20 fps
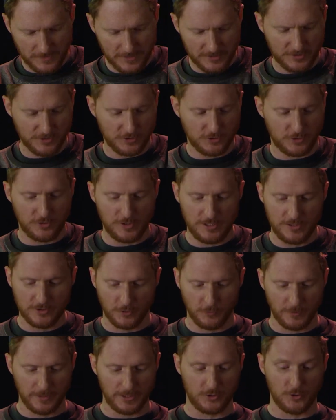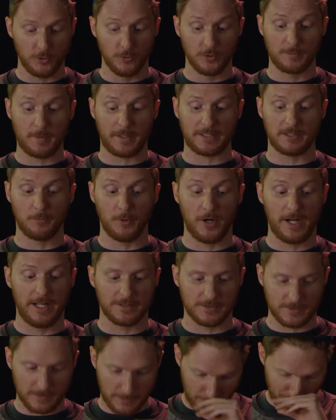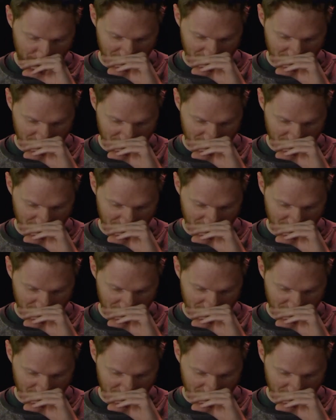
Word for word: this is these are really two respected brands,